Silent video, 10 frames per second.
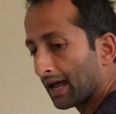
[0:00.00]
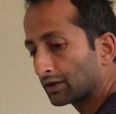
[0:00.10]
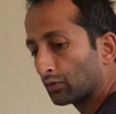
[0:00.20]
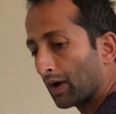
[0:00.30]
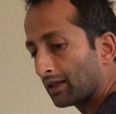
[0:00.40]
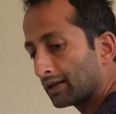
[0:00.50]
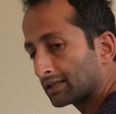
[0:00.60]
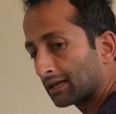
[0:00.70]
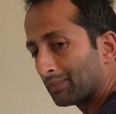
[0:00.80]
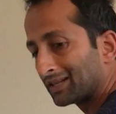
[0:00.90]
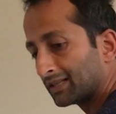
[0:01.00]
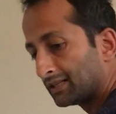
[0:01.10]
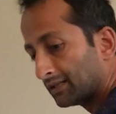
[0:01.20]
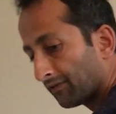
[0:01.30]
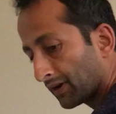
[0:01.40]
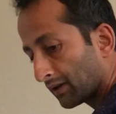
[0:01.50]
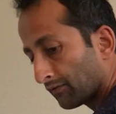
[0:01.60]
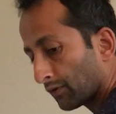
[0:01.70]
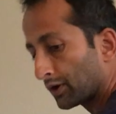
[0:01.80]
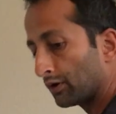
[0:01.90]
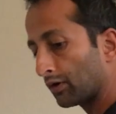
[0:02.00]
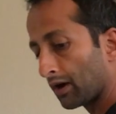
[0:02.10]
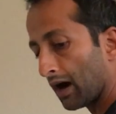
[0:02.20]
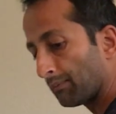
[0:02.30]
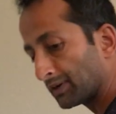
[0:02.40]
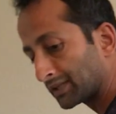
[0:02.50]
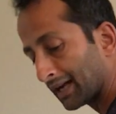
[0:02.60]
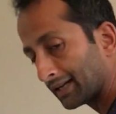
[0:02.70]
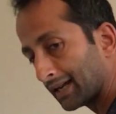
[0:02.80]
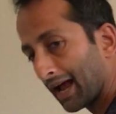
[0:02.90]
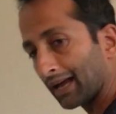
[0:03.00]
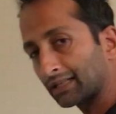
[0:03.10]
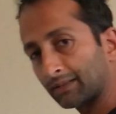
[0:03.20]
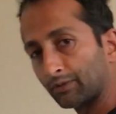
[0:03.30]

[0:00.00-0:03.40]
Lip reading: as well as it makes it difficult for you to accomplish that task